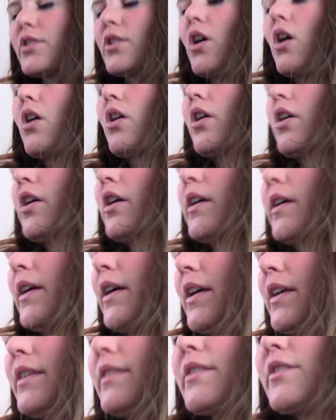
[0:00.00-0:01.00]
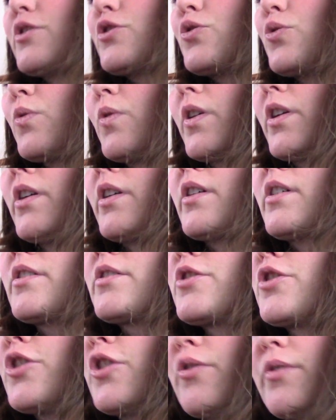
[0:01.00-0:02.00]
are the door
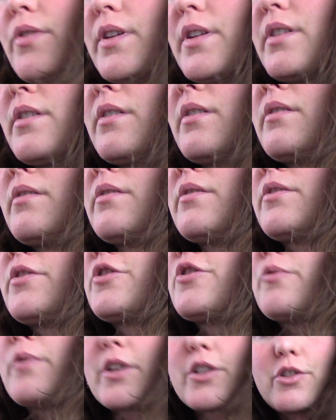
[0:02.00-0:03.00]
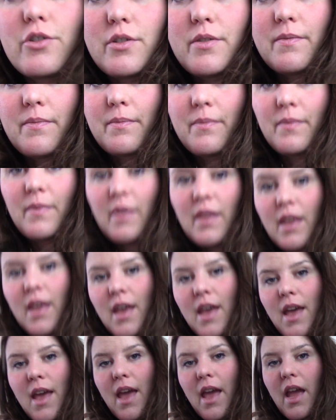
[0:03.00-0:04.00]
to your intuition,
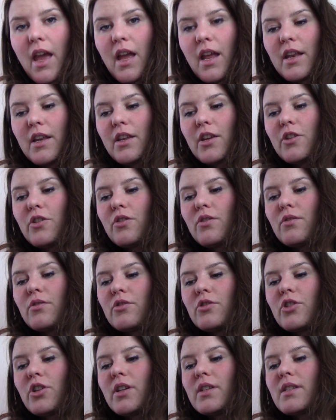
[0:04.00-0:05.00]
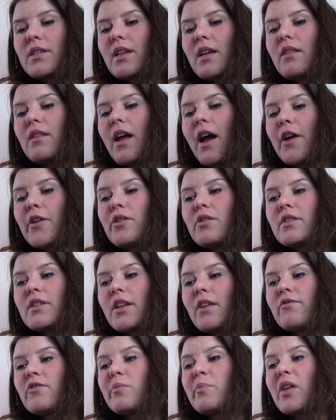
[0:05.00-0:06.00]
and just allow
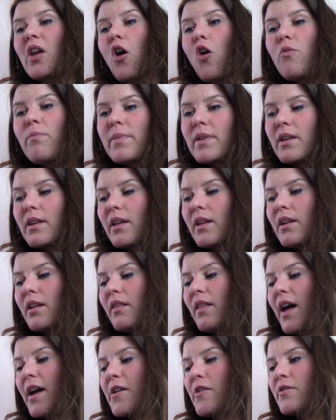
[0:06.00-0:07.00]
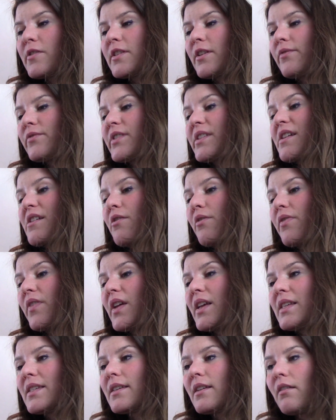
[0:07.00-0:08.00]
yourself to be open and allow yourself to hear
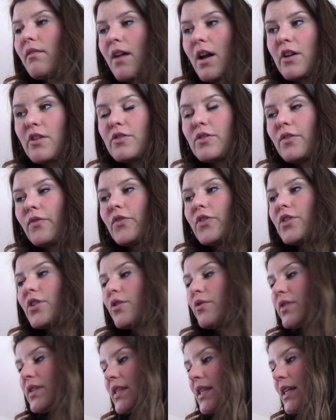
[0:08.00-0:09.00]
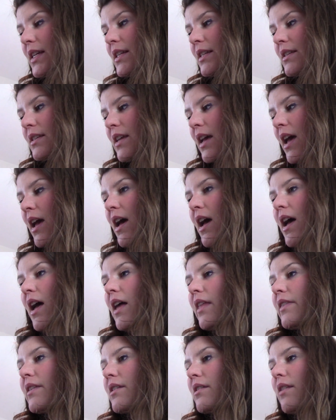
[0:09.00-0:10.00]
things and allow yourself to notice things
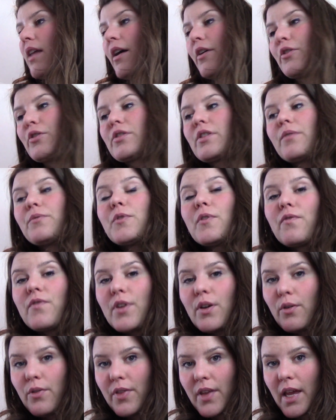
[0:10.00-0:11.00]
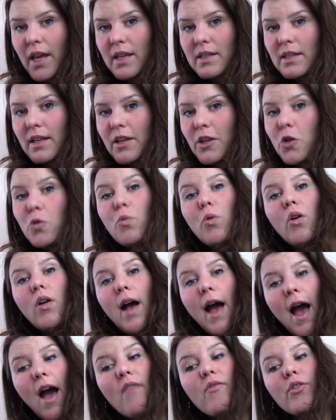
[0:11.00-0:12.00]
and then allow yourself to feel things, and you will
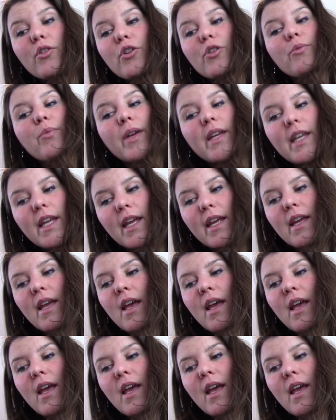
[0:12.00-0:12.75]
have a good reading.